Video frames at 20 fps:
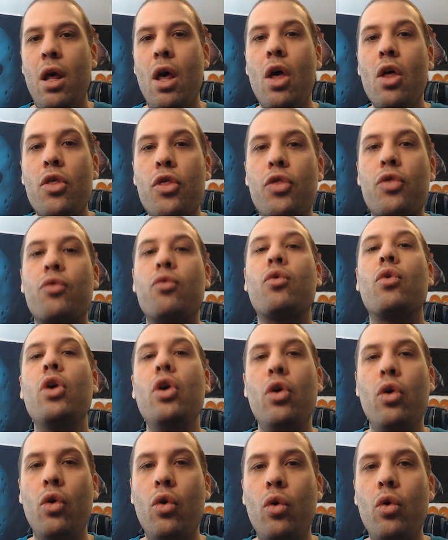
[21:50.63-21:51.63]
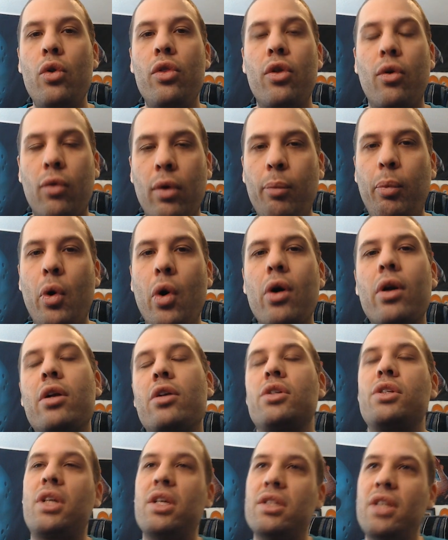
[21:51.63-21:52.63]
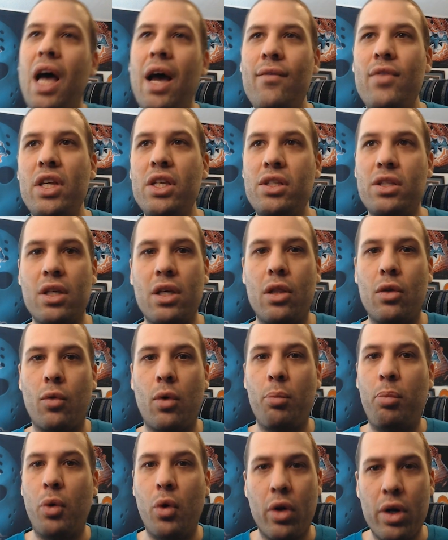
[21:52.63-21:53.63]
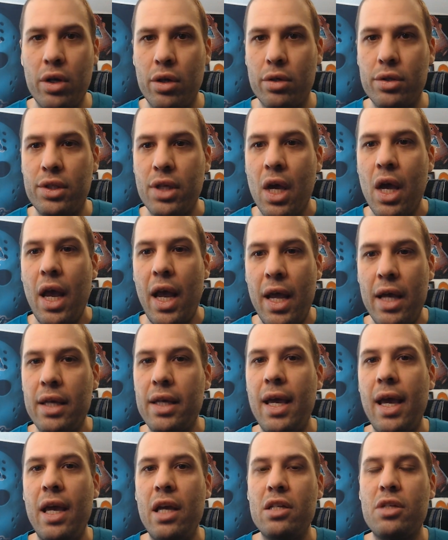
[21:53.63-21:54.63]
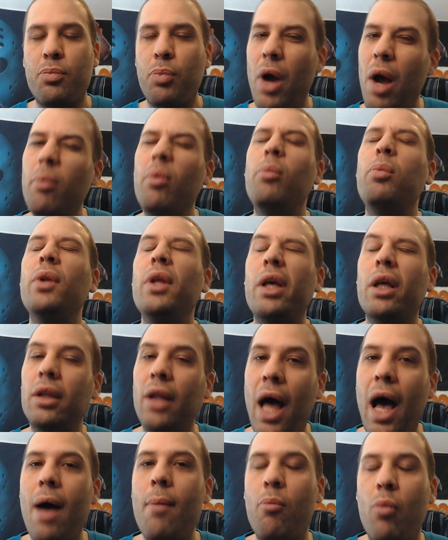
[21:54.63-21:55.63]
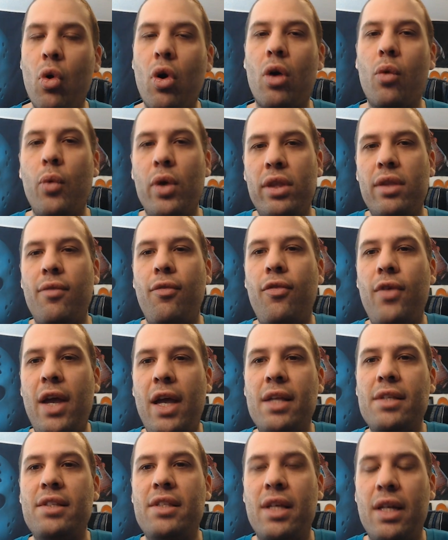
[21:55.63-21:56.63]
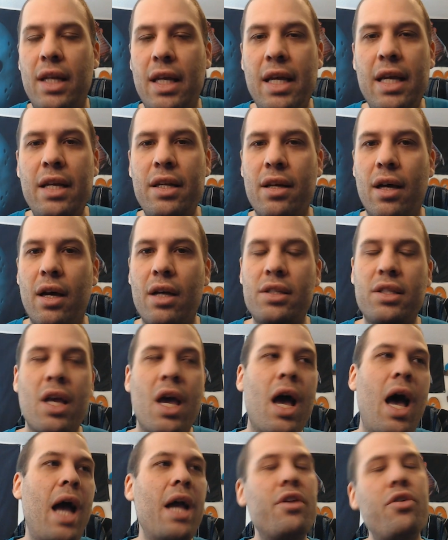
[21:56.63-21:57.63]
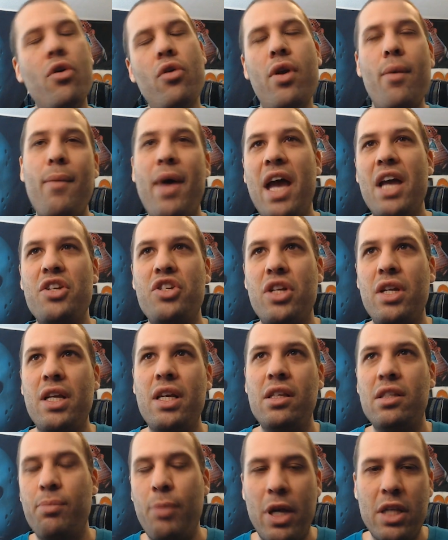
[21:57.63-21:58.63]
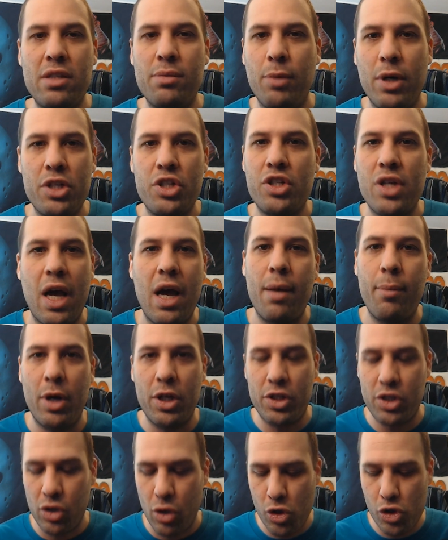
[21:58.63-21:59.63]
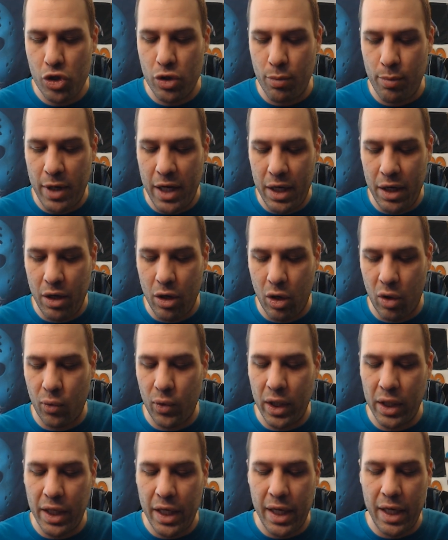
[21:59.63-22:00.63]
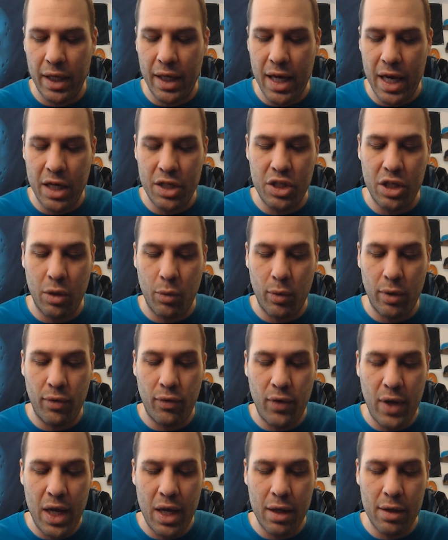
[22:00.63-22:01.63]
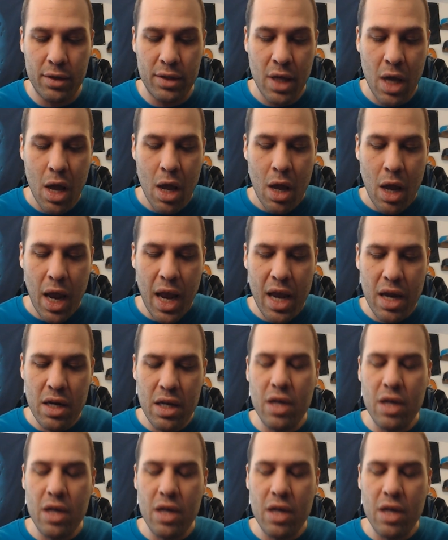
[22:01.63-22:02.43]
through the reporters. Because obviously the reporters engage probably a lot more with the fans than he does. I don't imagine he spends much time on social media or really engaging with fans. And he